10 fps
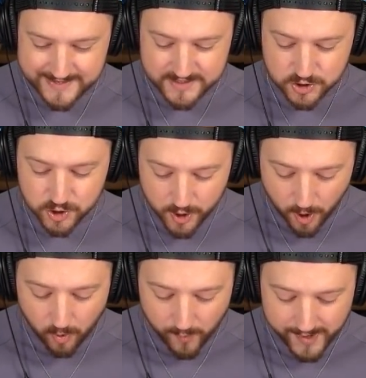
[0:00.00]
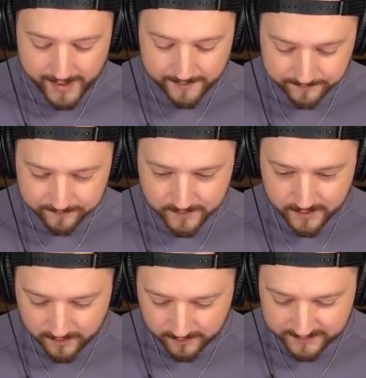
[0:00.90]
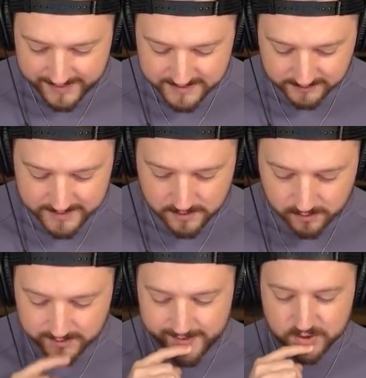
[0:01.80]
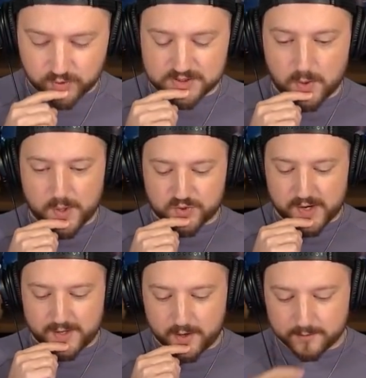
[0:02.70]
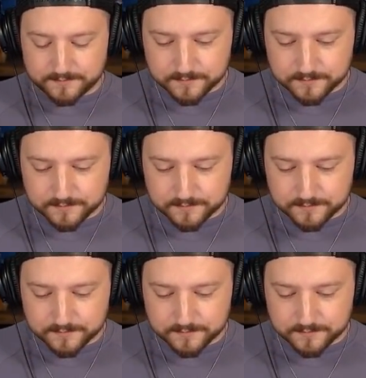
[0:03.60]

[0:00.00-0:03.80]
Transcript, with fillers: That's no way that that is legal, Clash Royale. Let's go Witch right here.